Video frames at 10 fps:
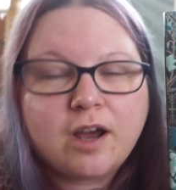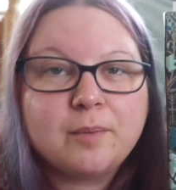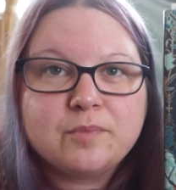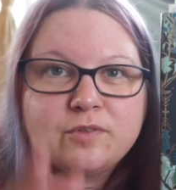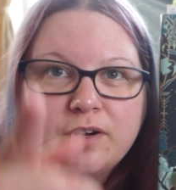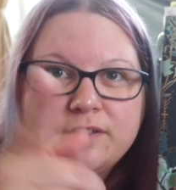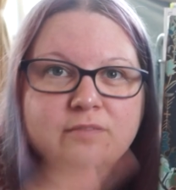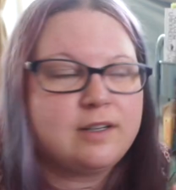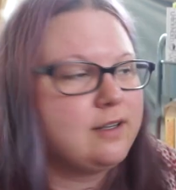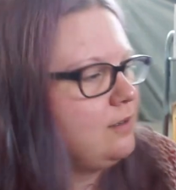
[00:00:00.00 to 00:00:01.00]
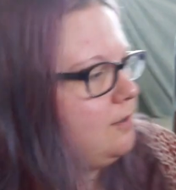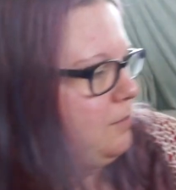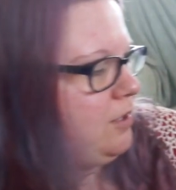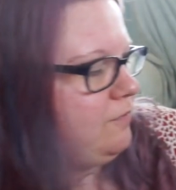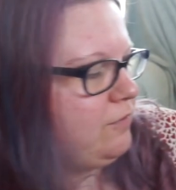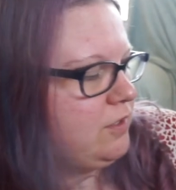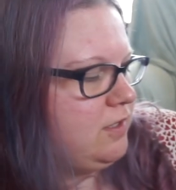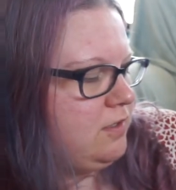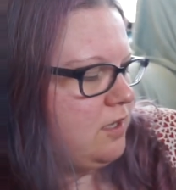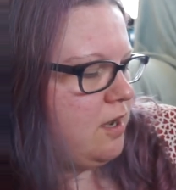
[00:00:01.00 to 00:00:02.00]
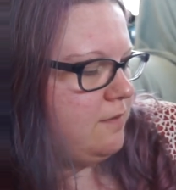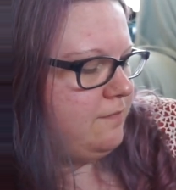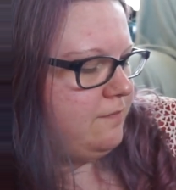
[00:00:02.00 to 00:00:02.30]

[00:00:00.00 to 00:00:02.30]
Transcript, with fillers: I'm trying to read it. Upon a frosted star,